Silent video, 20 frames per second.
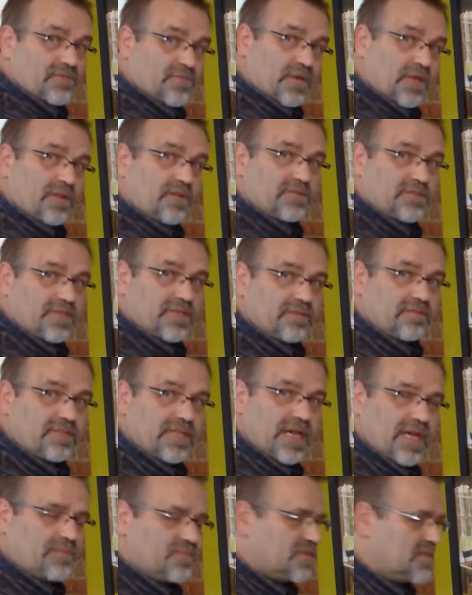one of those little
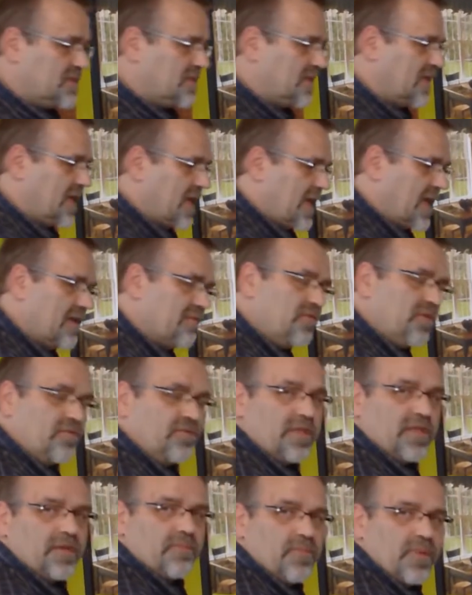tips. If you
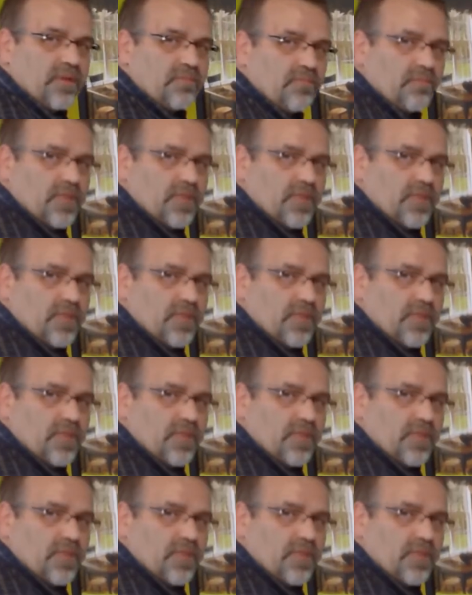tip it